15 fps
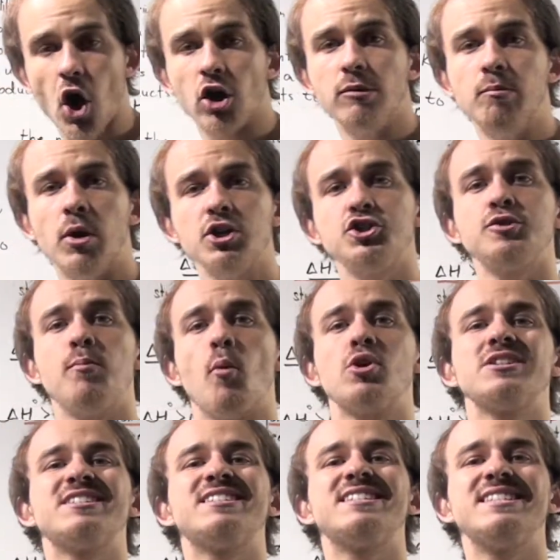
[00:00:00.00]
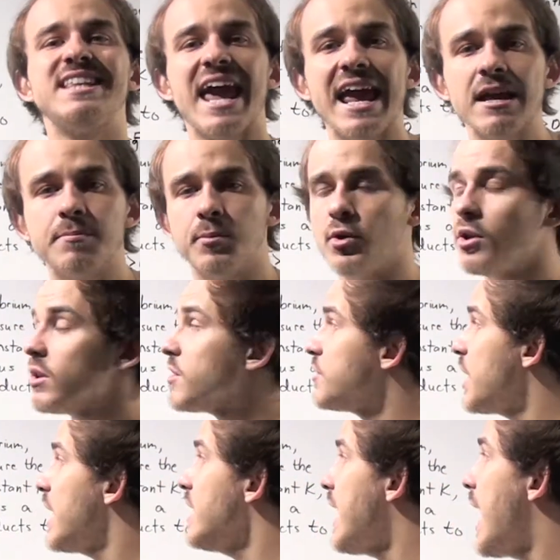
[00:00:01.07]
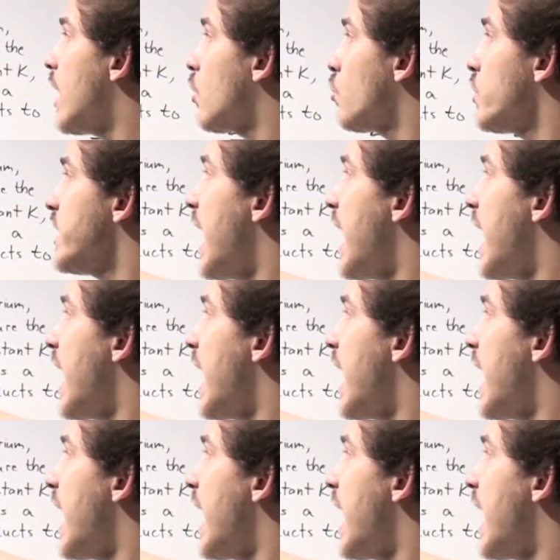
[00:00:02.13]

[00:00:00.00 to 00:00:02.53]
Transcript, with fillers: are much more stable than our